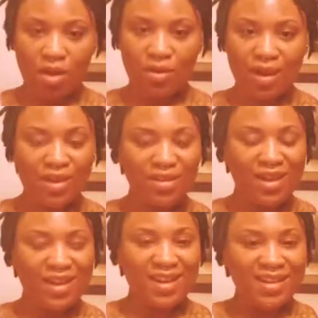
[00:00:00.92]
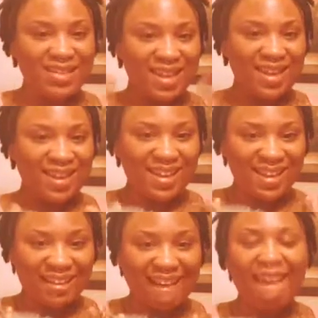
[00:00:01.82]
Okay, you guys,
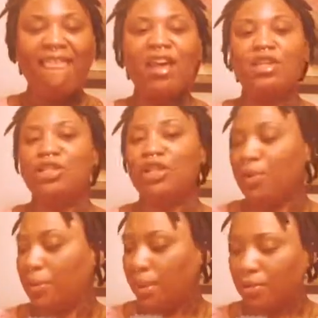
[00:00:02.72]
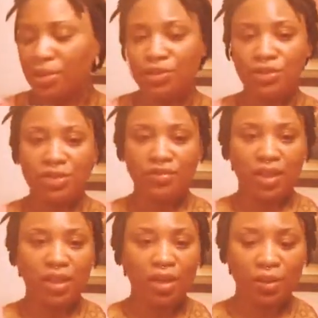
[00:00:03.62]
hey. So I'm coming to do this
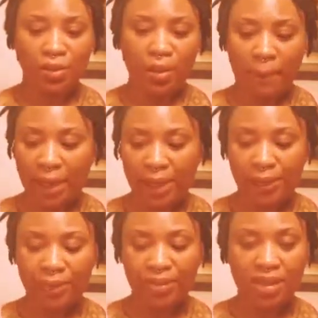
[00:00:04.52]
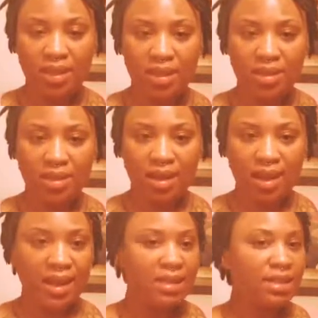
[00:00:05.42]
video about the
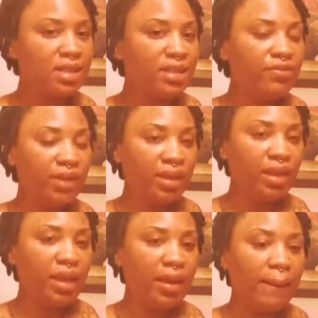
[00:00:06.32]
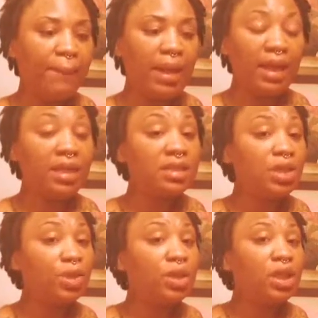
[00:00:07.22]
ACV and baking
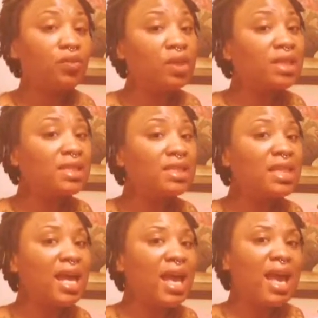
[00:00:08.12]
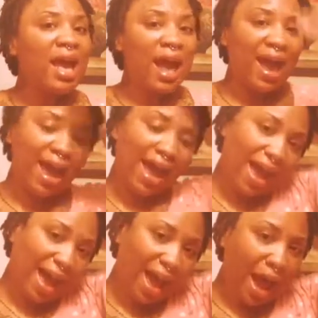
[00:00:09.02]
soda rinse.
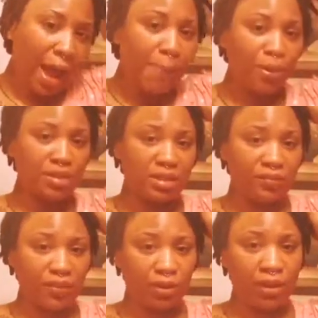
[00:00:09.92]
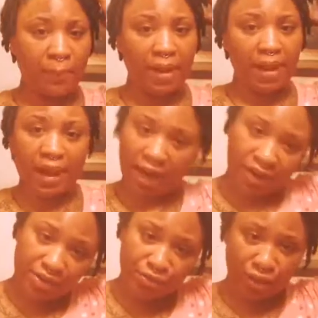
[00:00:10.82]
I personally feel that my
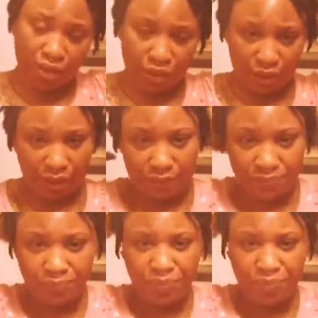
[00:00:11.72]
hair is really dirty.